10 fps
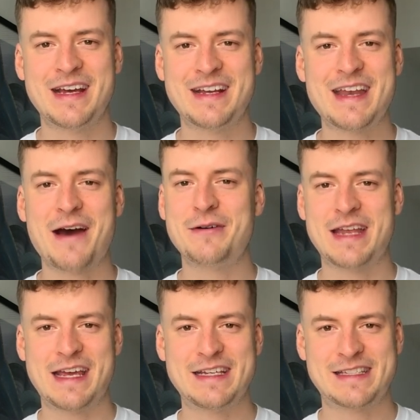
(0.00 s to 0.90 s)

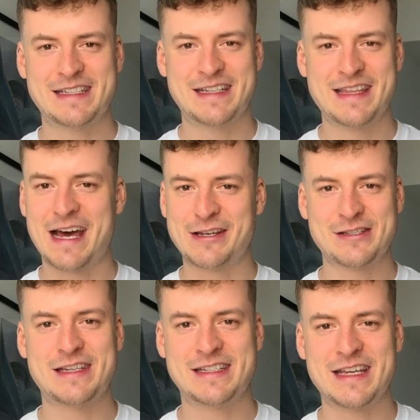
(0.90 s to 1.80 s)
Nowadays, that
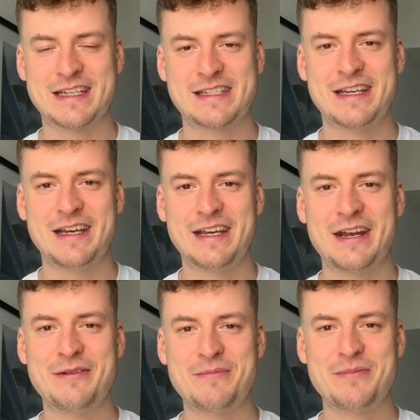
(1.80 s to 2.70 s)
doesn't exist. You
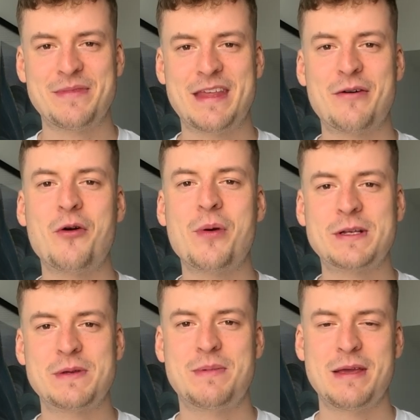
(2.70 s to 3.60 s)
know, there will
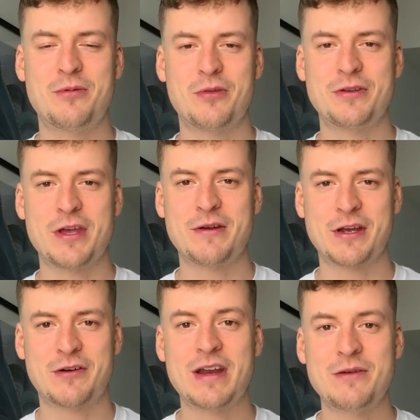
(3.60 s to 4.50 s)
always be people that don't
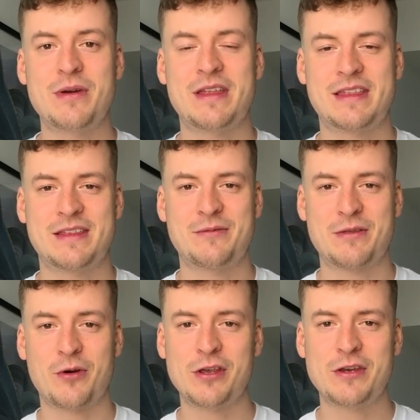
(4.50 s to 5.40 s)
agree with, with
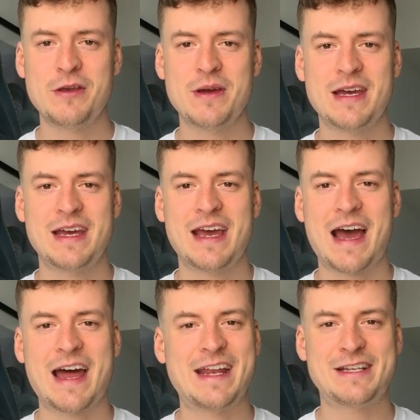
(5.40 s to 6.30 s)
what you do.
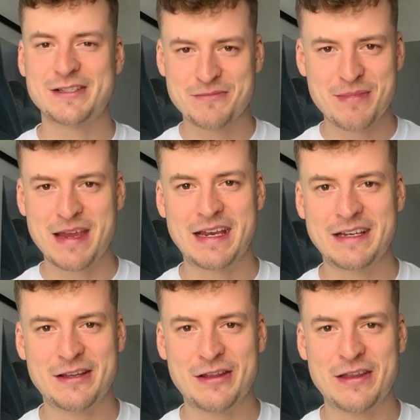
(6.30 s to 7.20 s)
And it doesn't
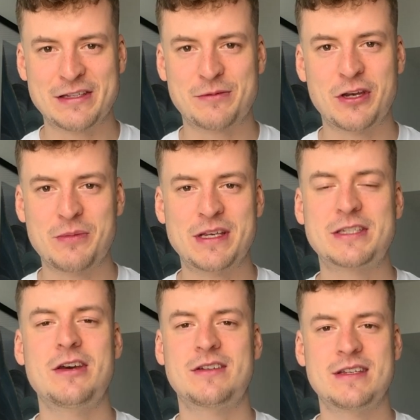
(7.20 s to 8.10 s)
mean that there's going to be
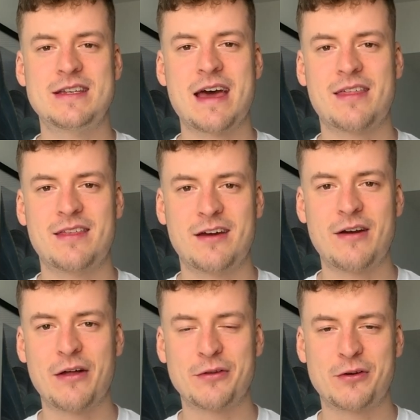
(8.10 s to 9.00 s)
certain death
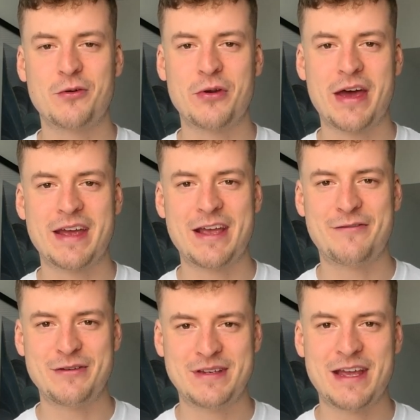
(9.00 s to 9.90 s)
around the corner if
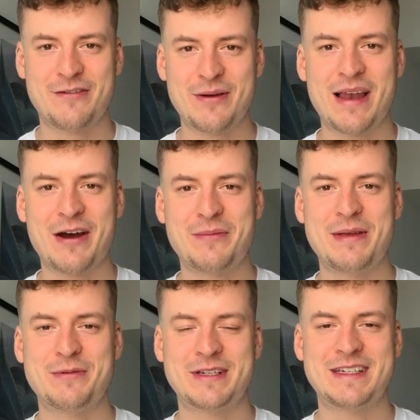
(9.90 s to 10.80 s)
you if you allow
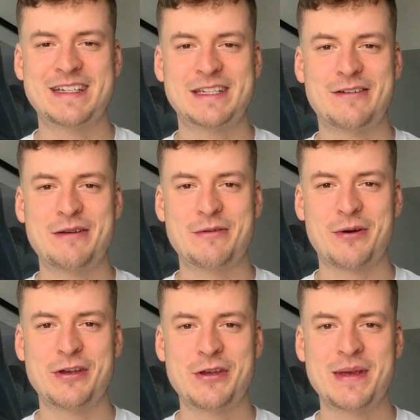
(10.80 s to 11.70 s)
people to disagree with
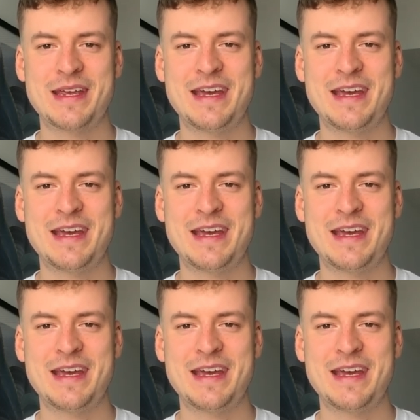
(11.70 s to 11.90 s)
what you're doing.